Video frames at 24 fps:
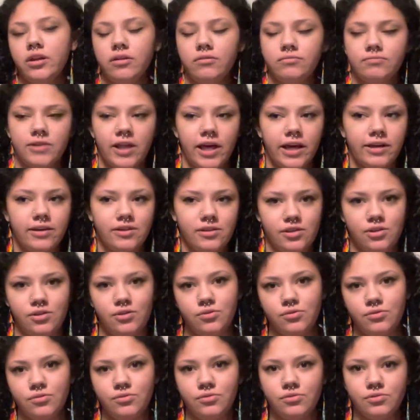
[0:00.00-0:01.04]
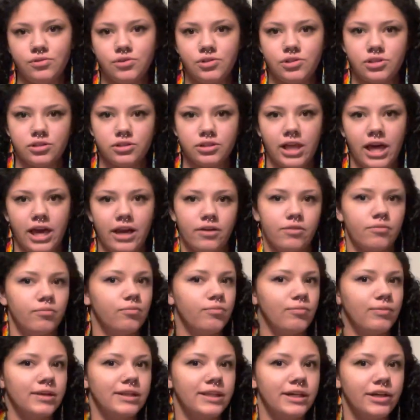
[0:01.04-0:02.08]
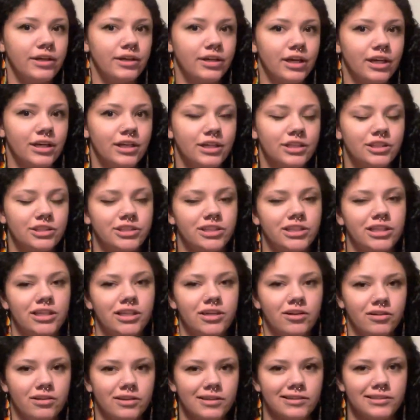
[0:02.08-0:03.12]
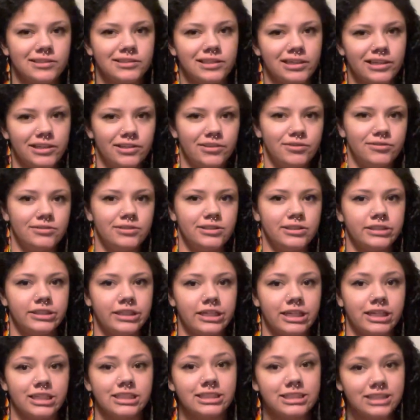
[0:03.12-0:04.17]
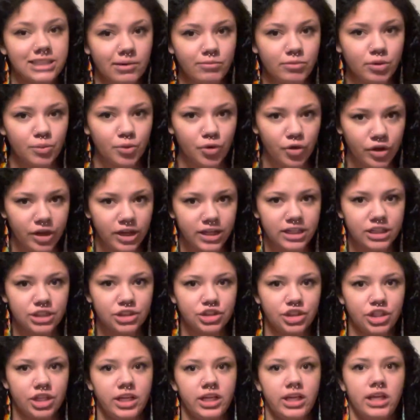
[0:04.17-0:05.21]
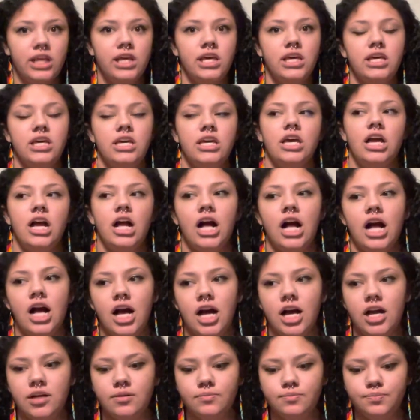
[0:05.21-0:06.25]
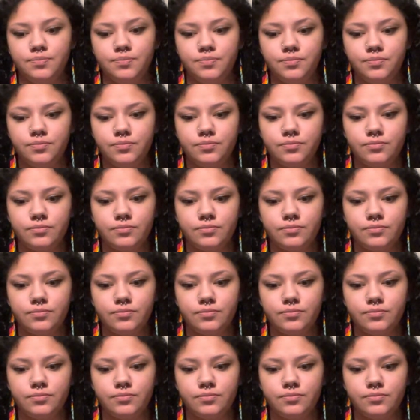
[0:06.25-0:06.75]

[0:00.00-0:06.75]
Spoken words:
like used, like really good condition, or there's like used, like acceptable condition, and